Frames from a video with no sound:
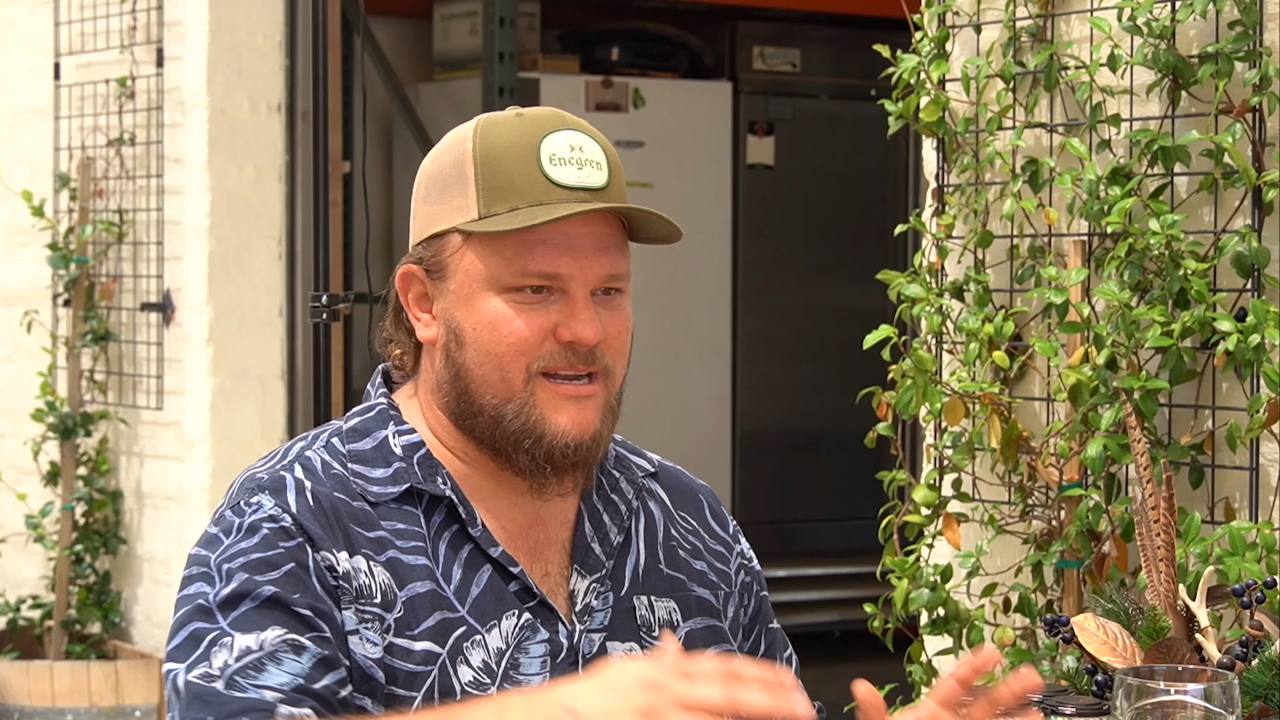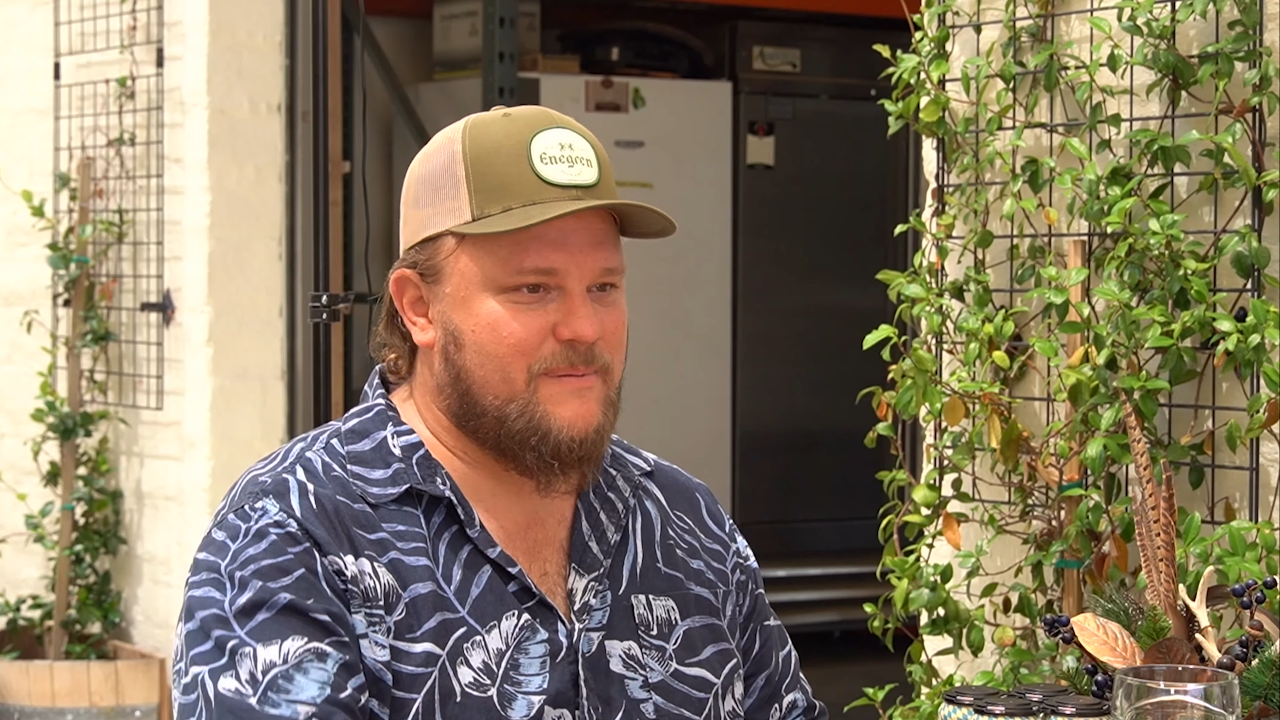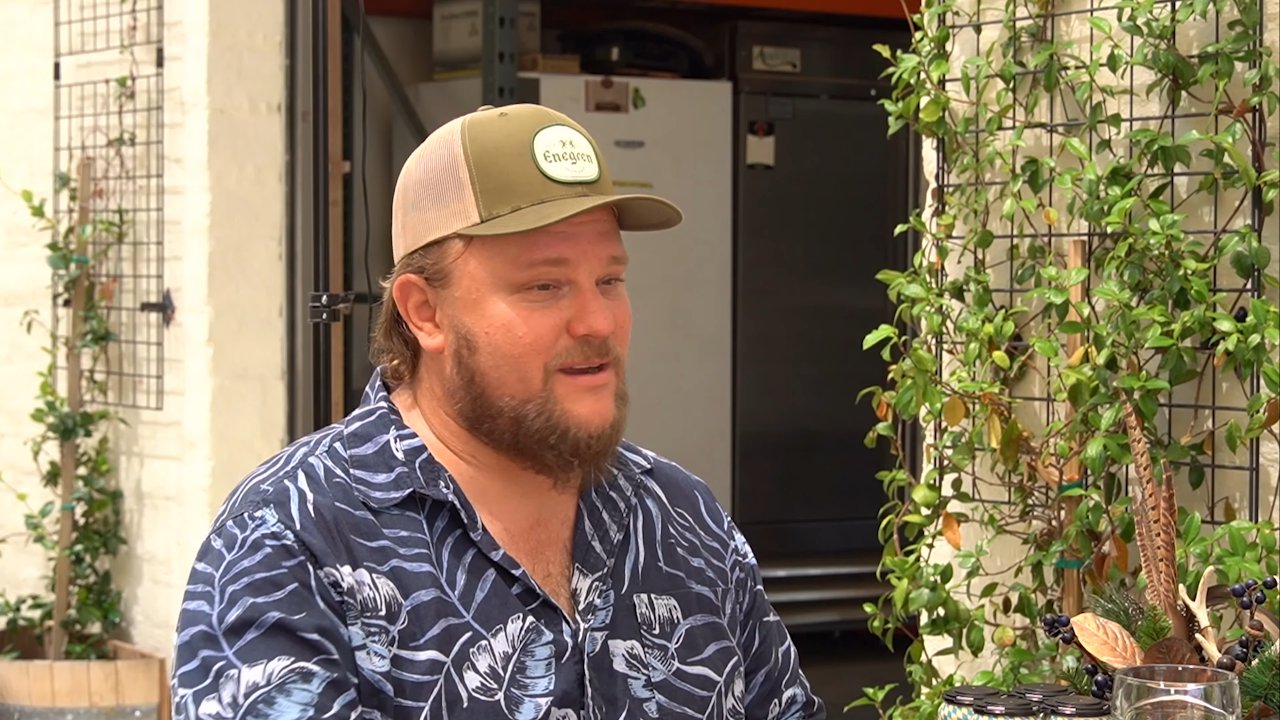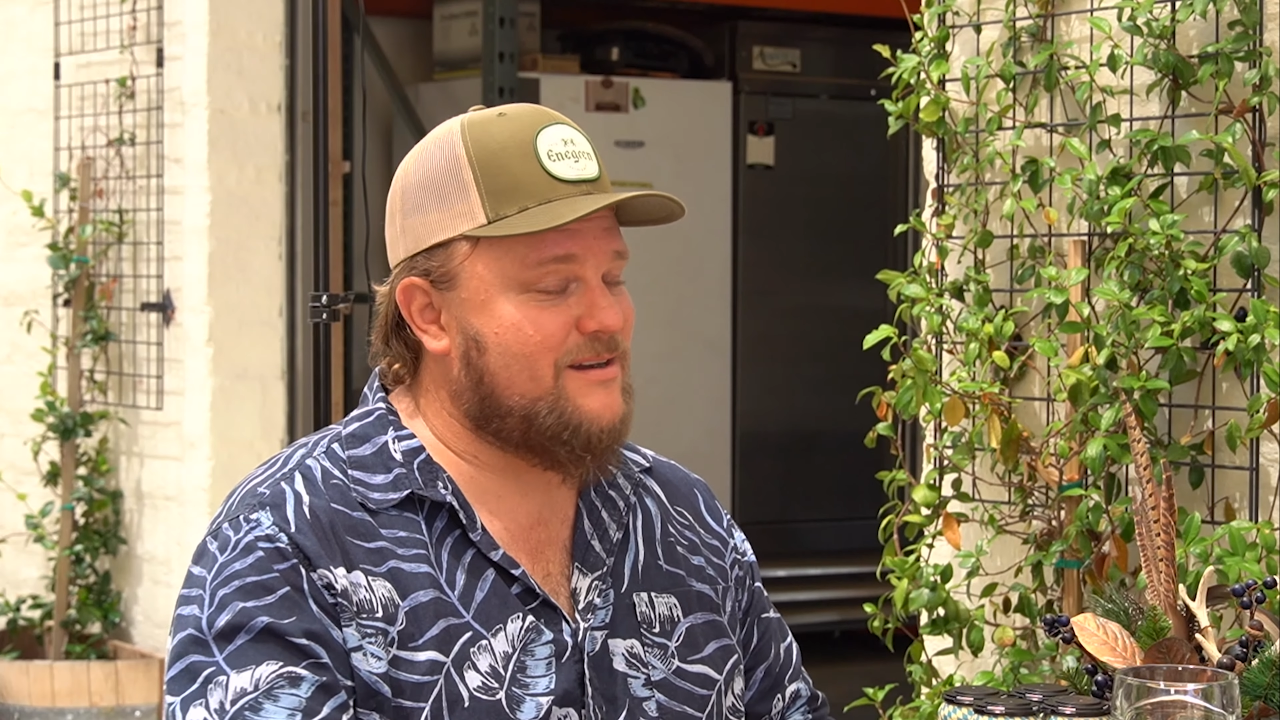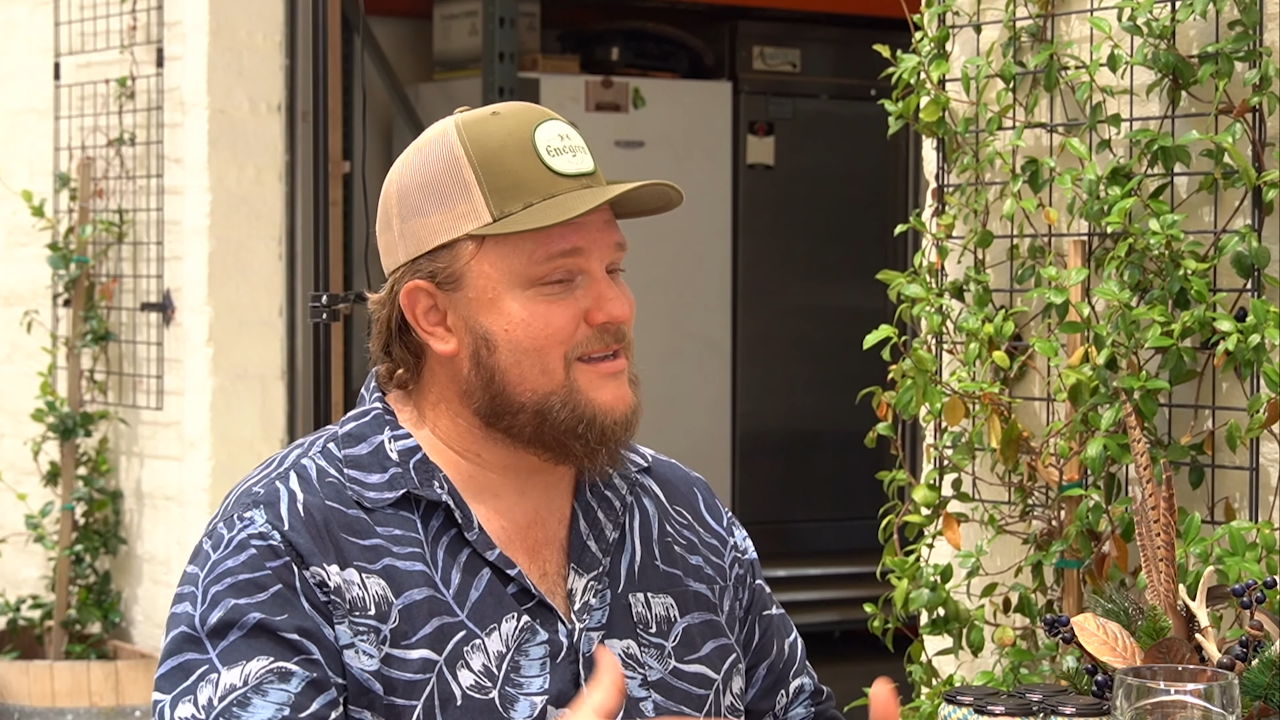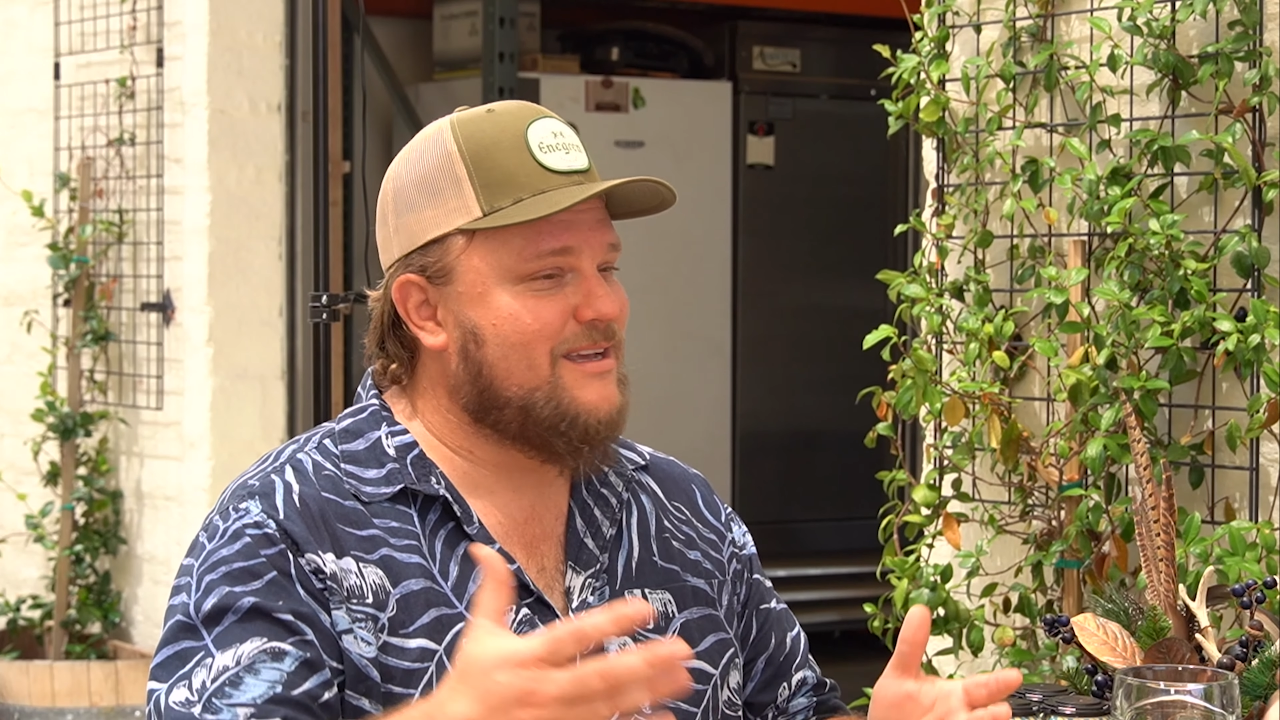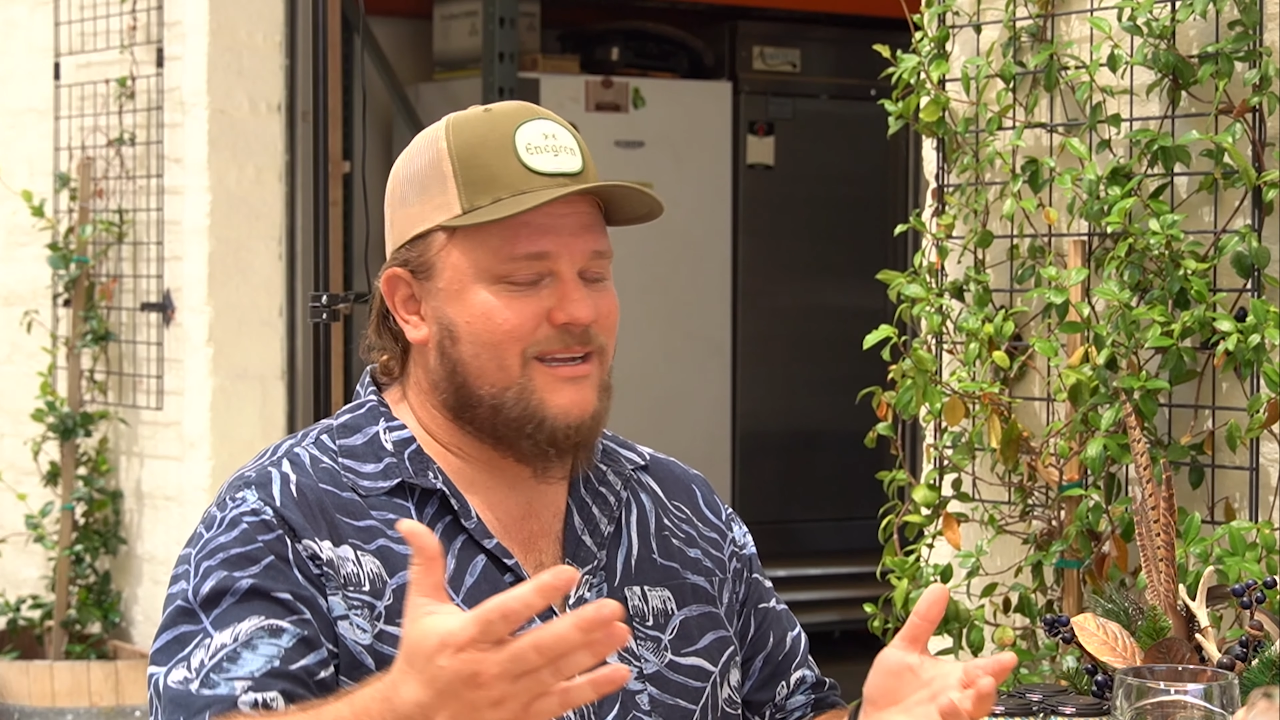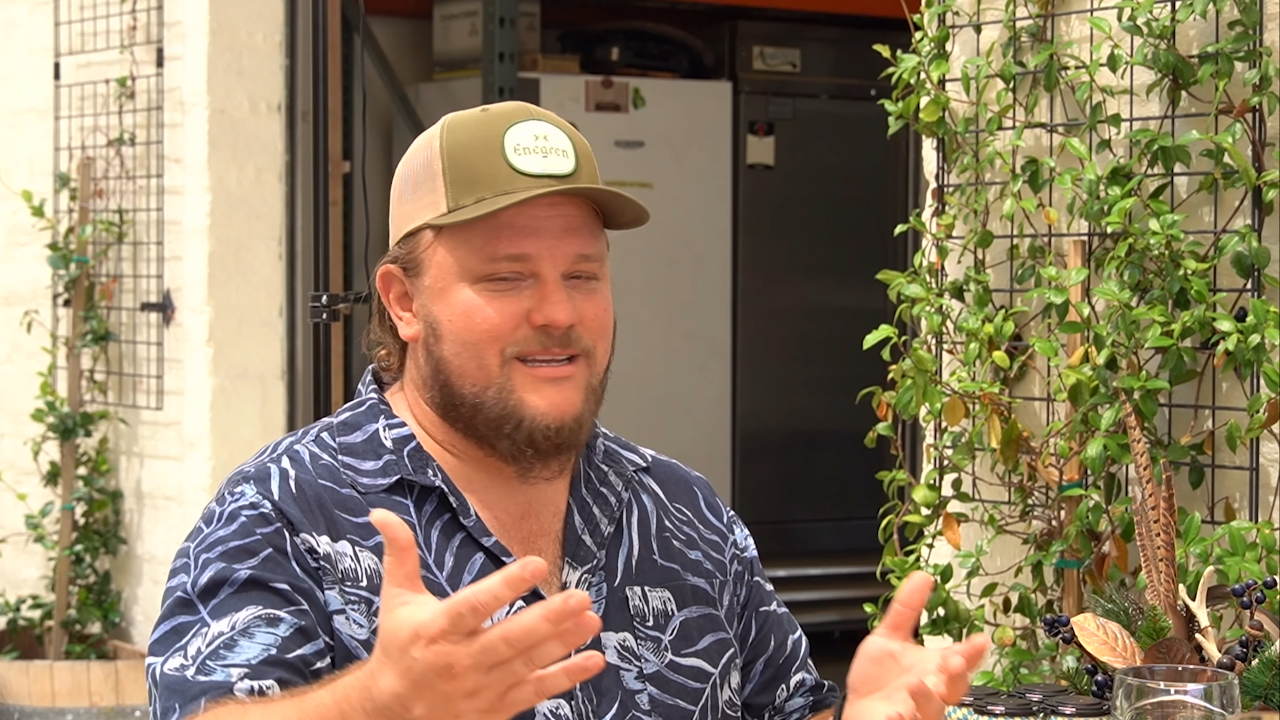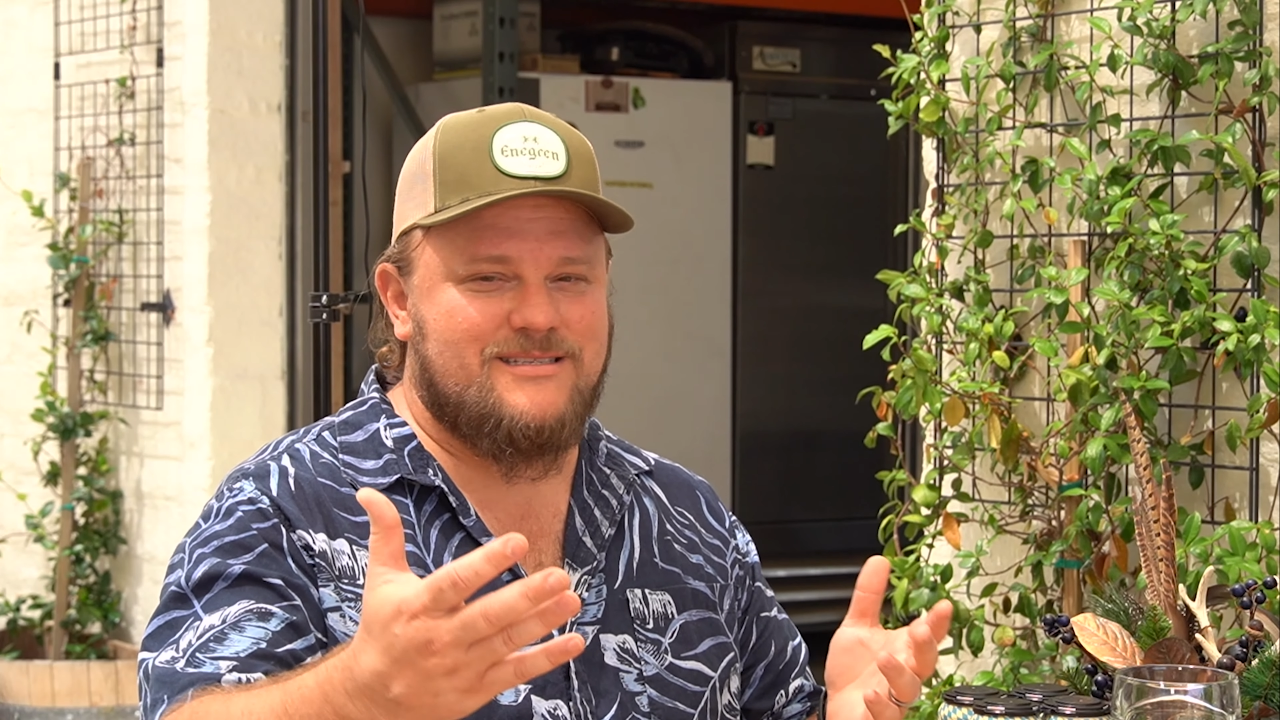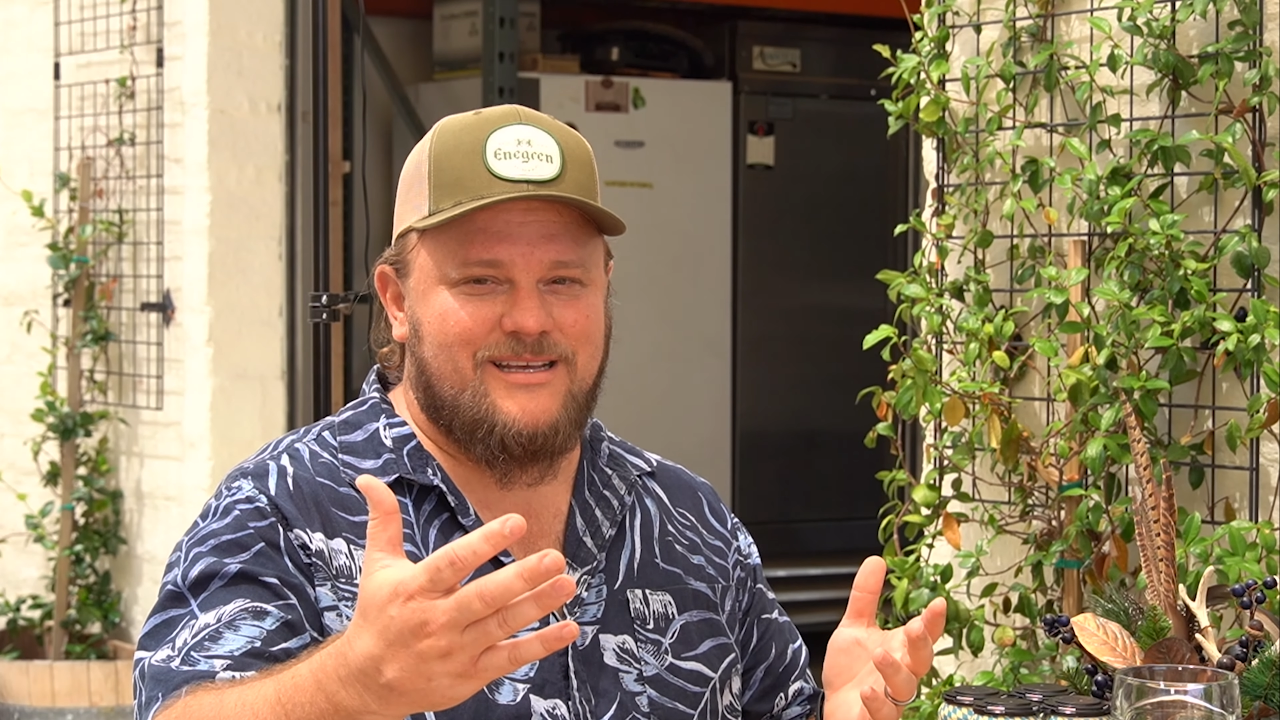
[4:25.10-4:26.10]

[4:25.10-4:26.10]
here, because